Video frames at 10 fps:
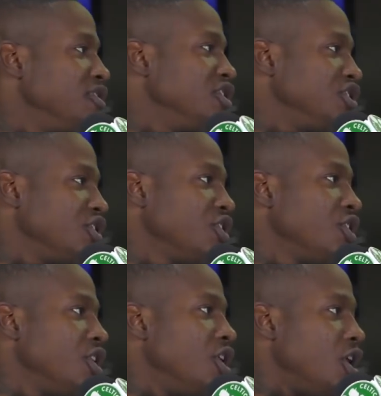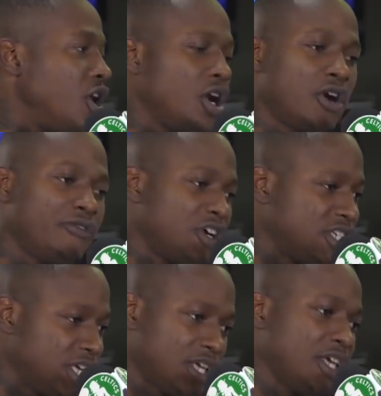for this year, for us
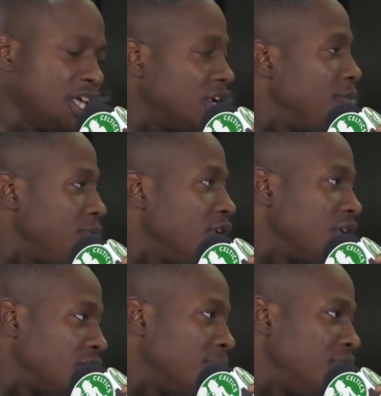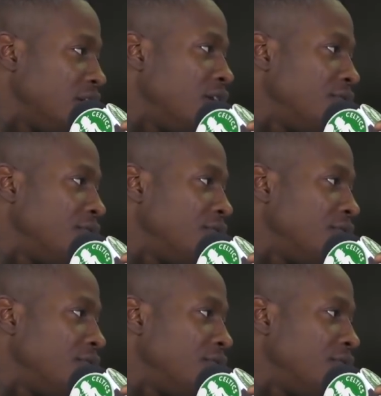to get up and down.